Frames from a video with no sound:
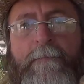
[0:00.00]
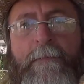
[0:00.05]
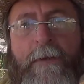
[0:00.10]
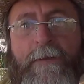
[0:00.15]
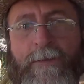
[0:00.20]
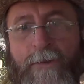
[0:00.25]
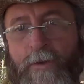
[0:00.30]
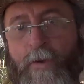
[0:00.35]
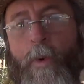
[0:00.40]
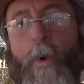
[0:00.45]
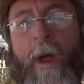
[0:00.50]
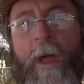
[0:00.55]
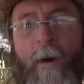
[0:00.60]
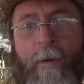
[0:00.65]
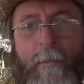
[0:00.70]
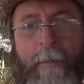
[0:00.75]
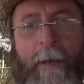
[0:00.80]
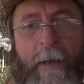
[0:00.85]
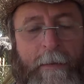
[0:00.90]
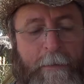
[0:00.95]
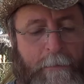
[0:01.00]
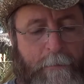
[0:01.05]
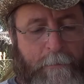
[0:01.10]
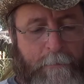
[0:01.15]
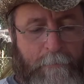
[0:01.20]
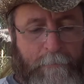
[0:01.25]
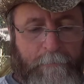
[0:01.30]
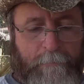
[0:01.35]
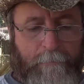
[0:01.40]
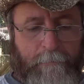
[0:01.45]
This is quail meat,
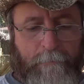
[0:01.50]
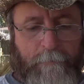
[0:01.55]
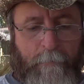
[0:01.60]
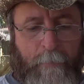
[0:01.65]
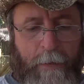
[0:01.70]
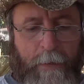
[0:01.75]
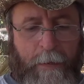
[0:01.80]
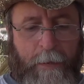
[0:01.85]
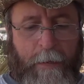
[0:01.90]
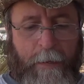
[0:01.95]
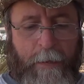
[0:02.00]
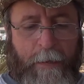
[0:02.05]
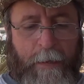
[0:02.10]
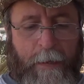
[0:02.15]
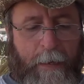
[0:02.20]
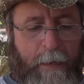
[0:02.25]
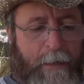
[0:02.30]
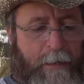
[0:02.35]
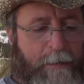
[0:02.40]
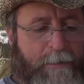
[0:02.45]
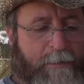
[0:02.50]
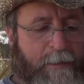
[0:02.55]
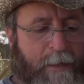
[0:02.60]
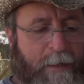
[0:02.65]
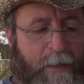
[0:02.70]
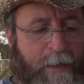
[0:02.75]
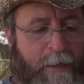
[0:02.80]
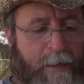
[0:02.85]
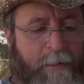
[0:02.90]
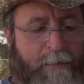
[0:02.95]
and it's
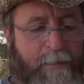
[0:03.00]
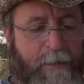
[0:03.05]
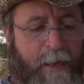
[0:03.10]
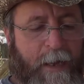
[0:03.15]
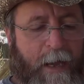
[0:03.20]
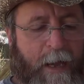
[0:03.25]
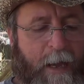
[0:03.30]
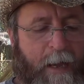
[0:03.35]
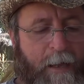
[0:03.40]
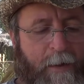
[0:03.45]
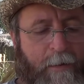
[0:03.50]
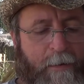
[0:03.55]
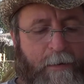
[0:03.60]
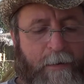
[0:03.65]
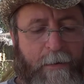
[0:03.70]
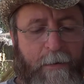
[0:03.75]
it's higher